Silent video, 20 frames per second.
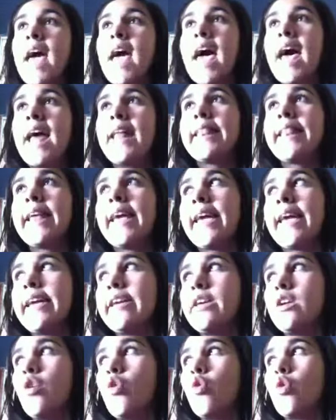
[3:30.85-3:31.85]
and
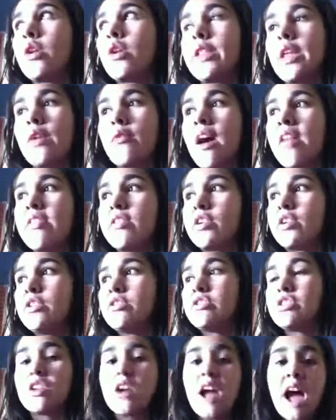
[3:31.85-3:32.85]
they rather
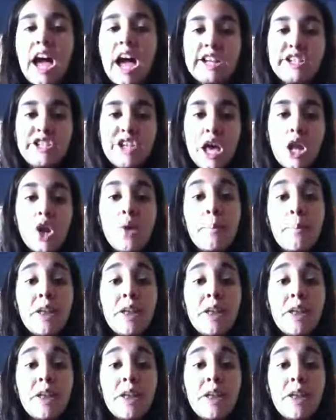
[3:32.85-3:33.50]
use their eyeshadow.